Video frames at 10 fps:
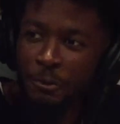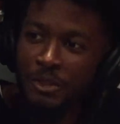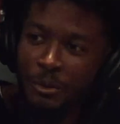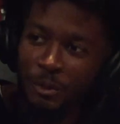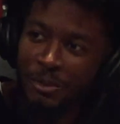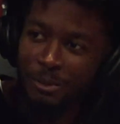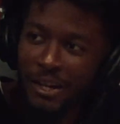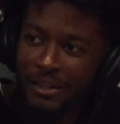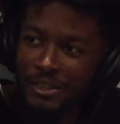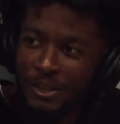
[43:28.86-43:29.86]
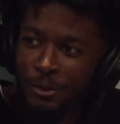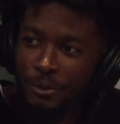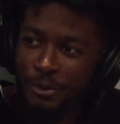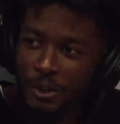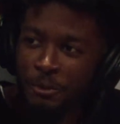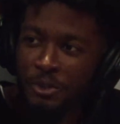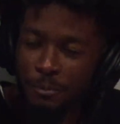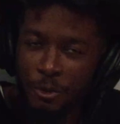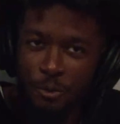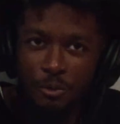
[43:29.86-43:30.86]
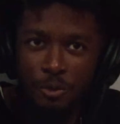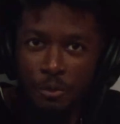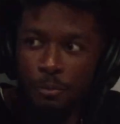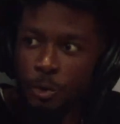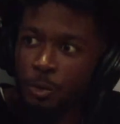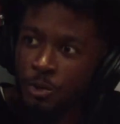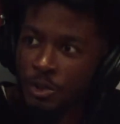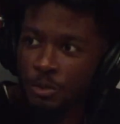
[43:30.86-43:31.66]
was the Western college, though. It was the Marucci.